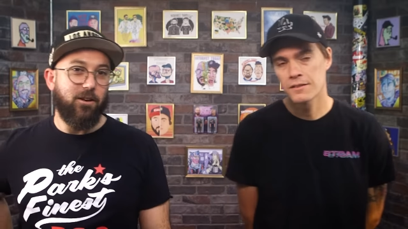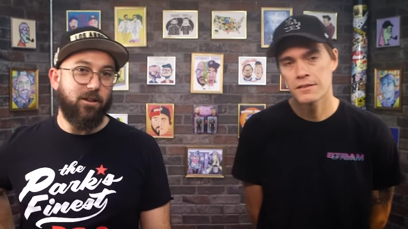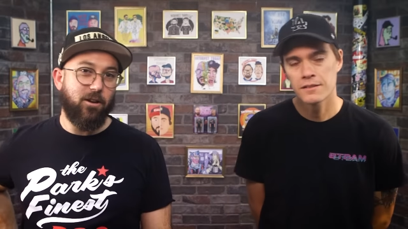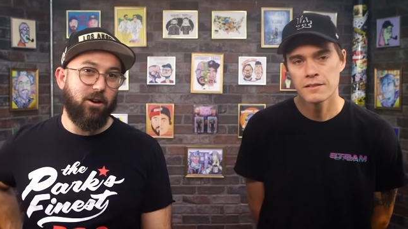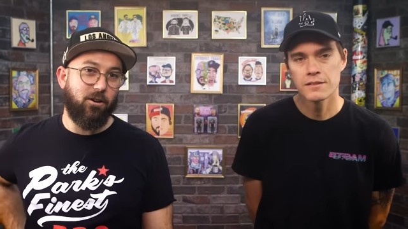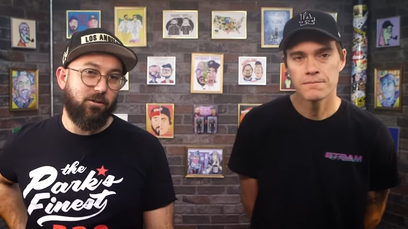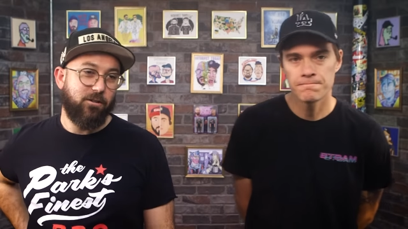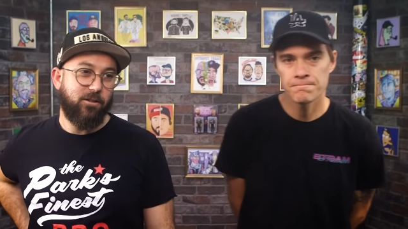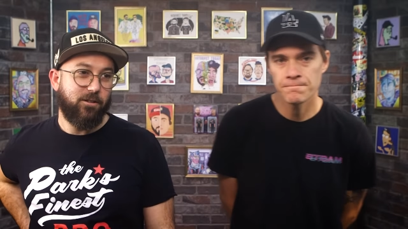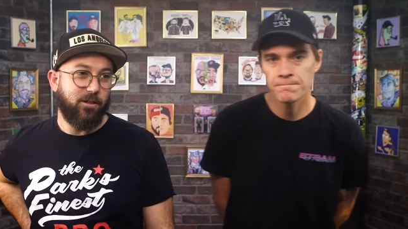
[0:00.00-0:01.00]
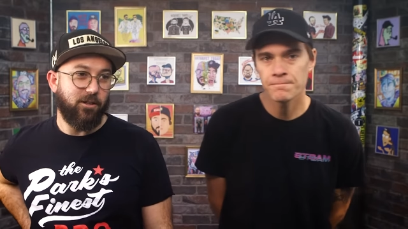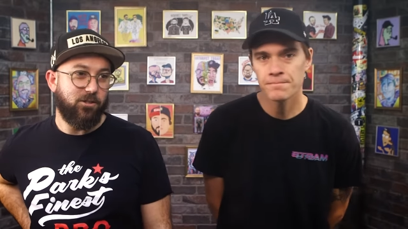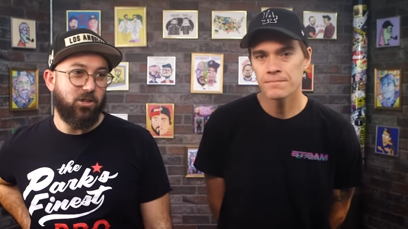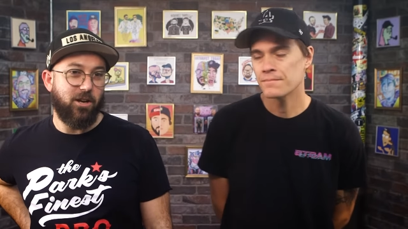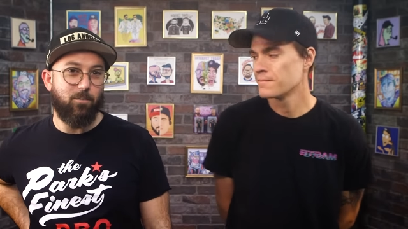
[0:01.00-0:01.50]
Speaker 1: There you go. Mm-hmm.
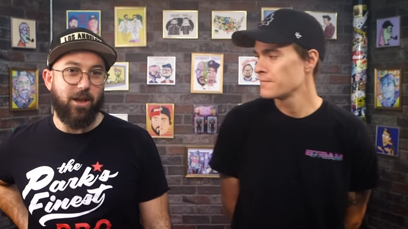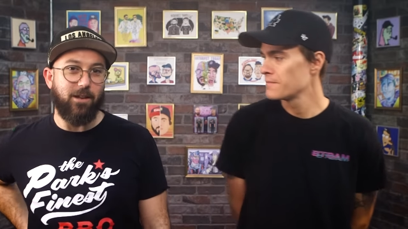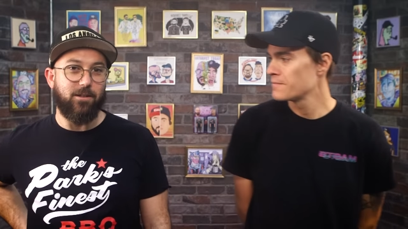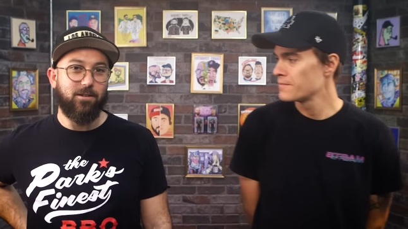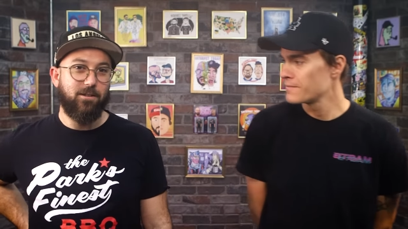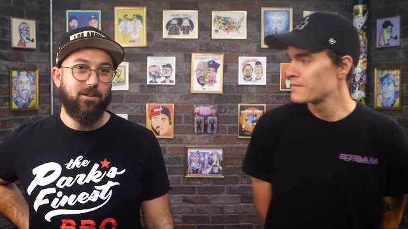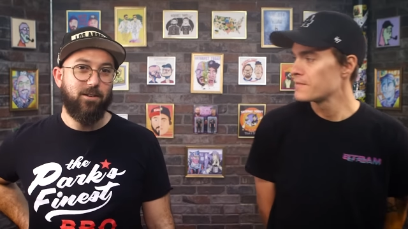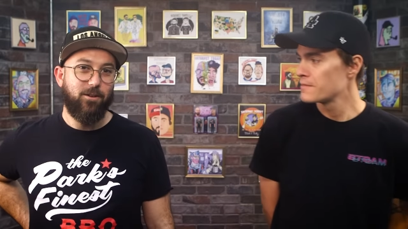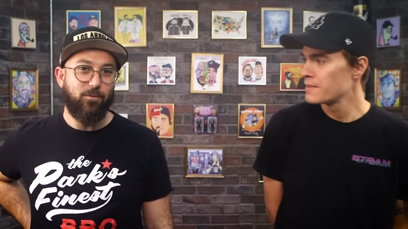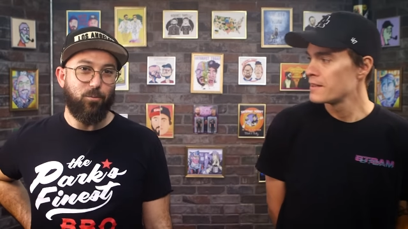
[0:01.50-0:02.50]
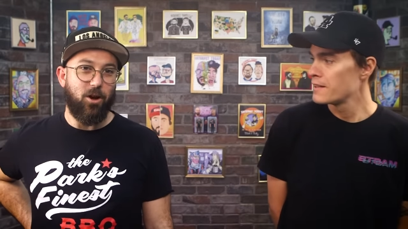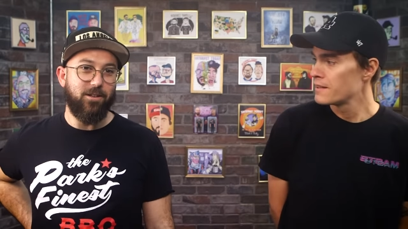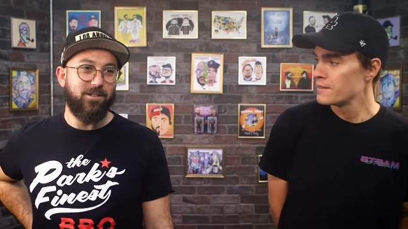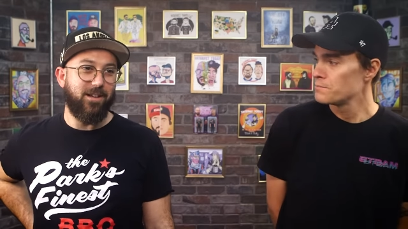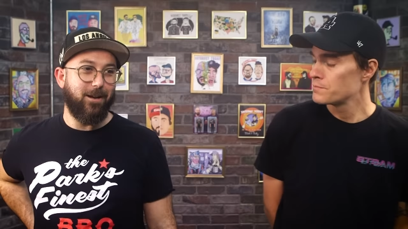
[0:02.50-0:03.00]
Checkmate.
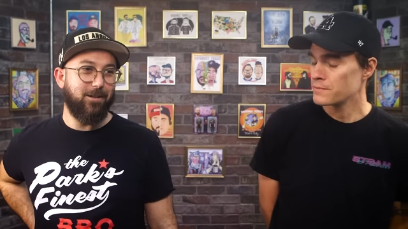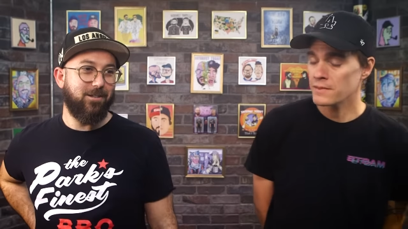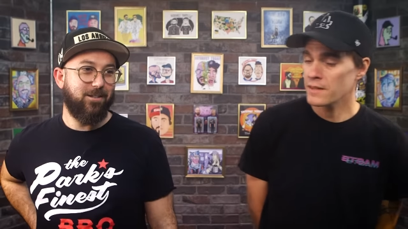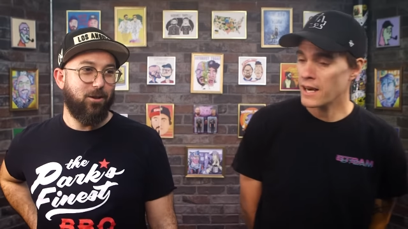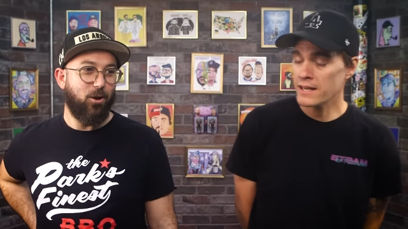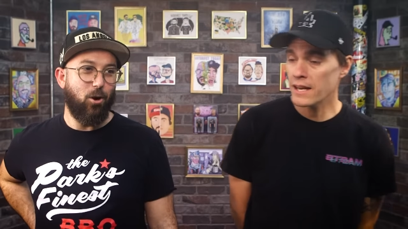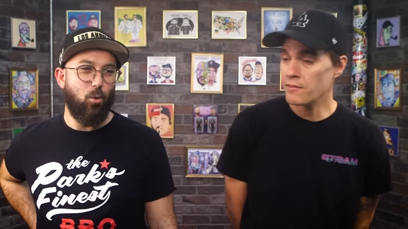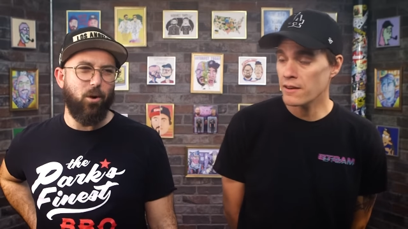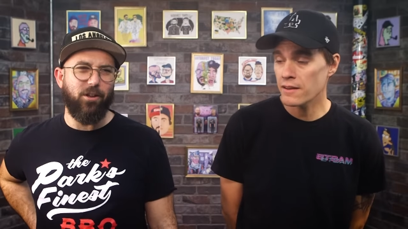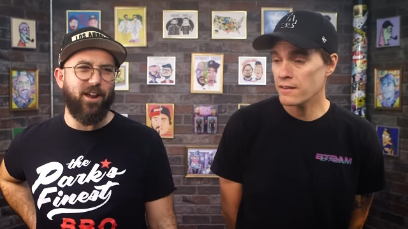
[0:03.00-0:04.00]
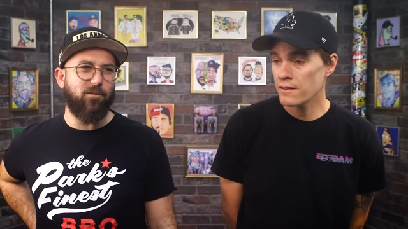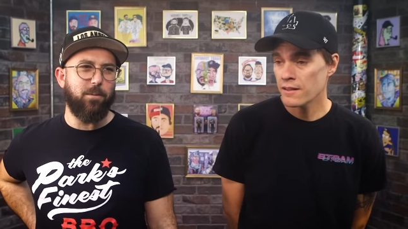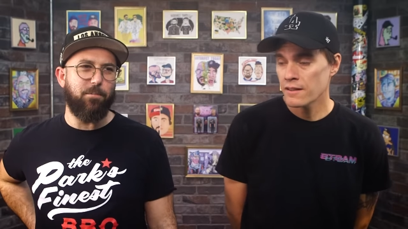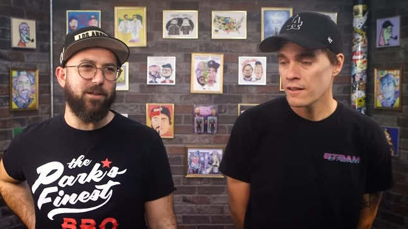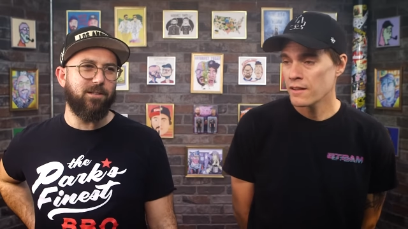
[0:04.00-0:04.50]
Ron DeSantis. I never. Who will never
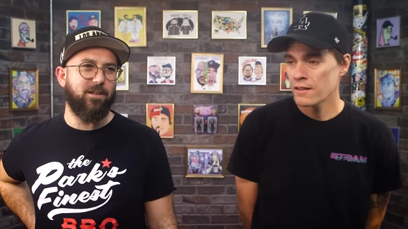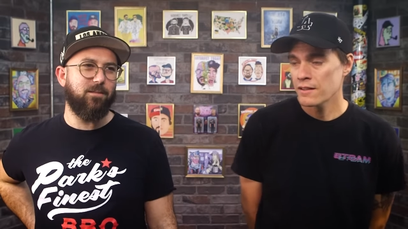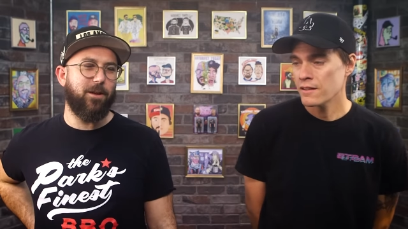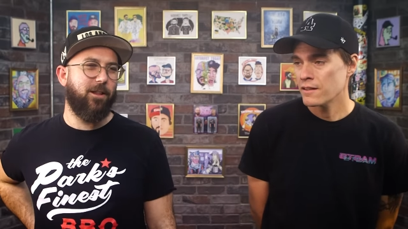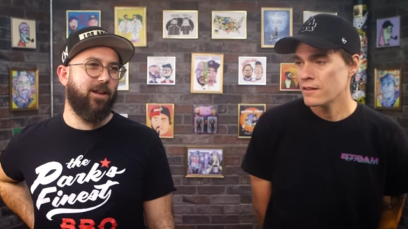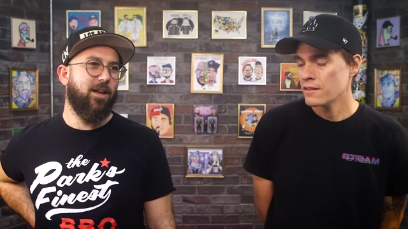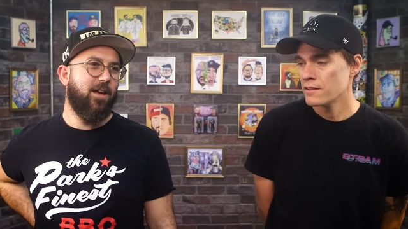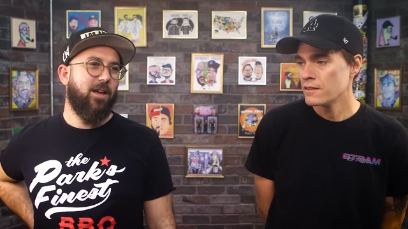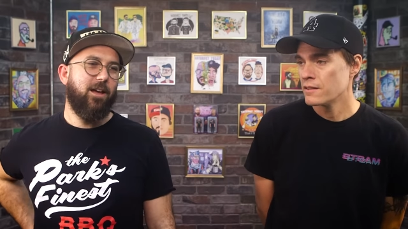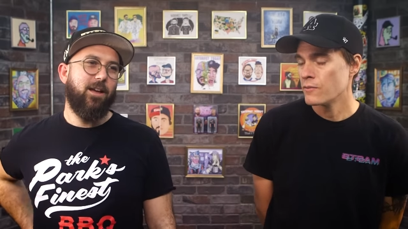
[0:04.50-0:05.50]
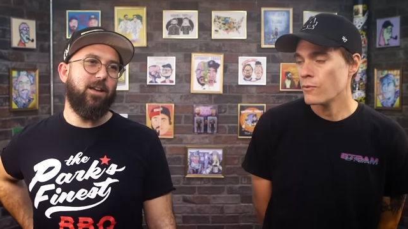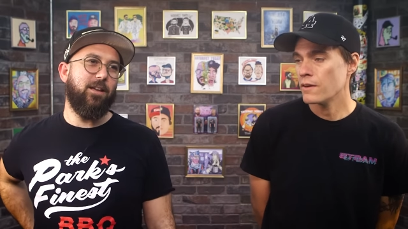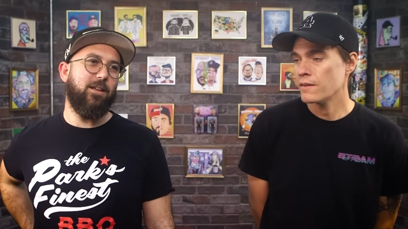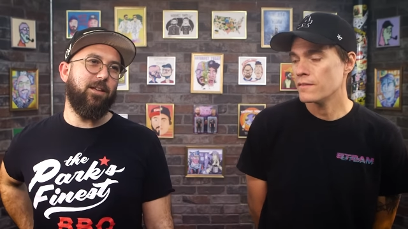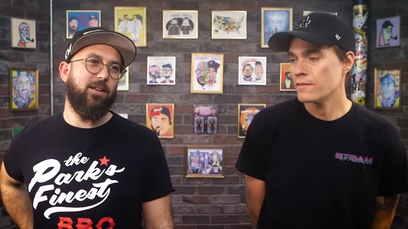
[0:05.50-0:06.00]
be president? This man, like,
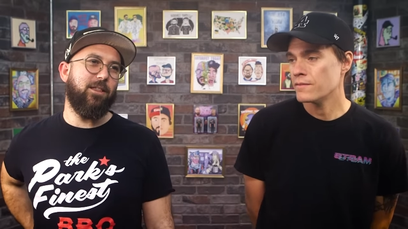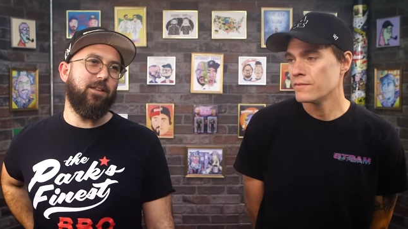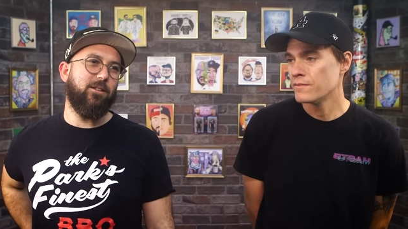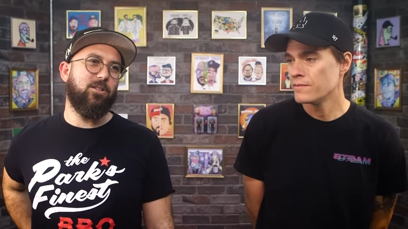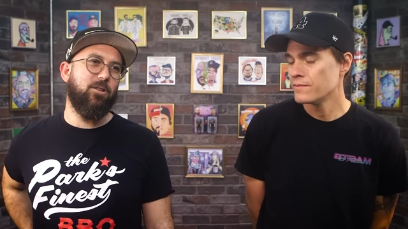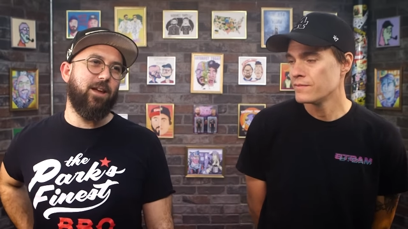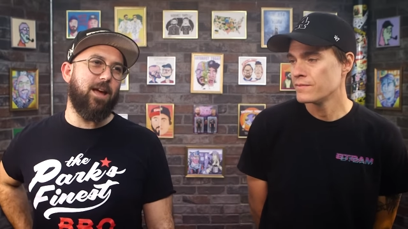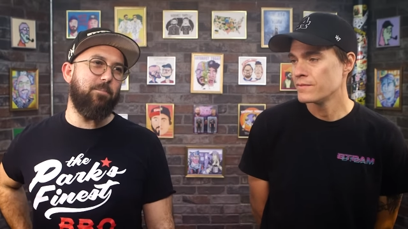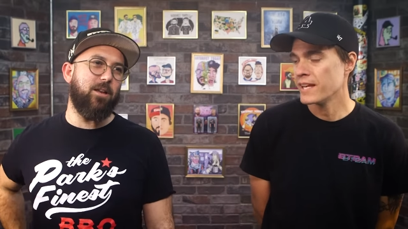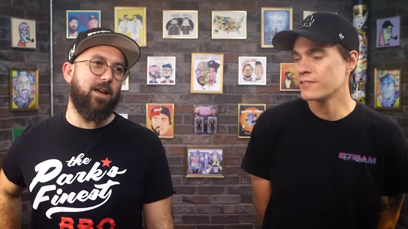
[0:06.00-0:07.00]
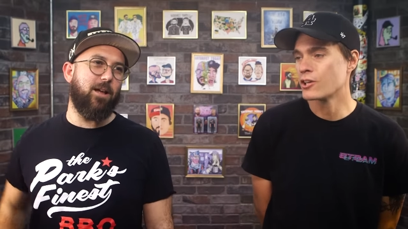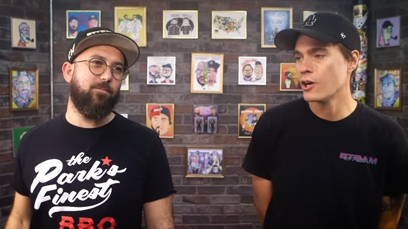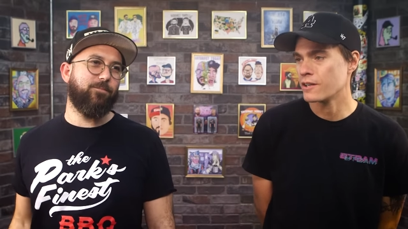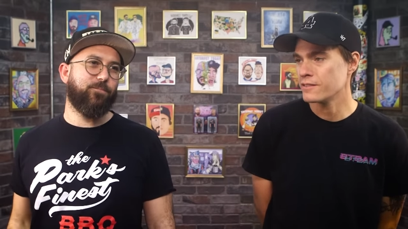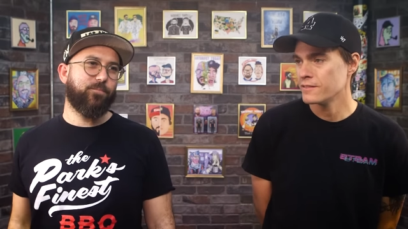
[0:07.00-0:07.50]
so, like, I mean, he's
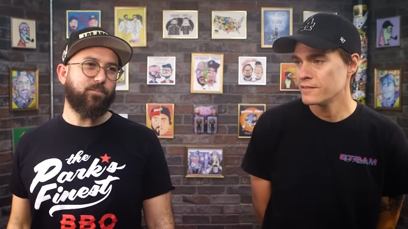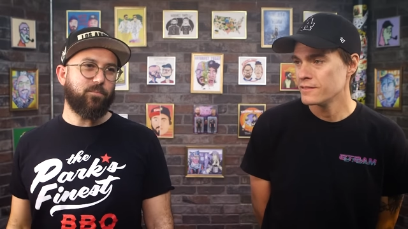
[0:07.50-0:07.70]
cooked.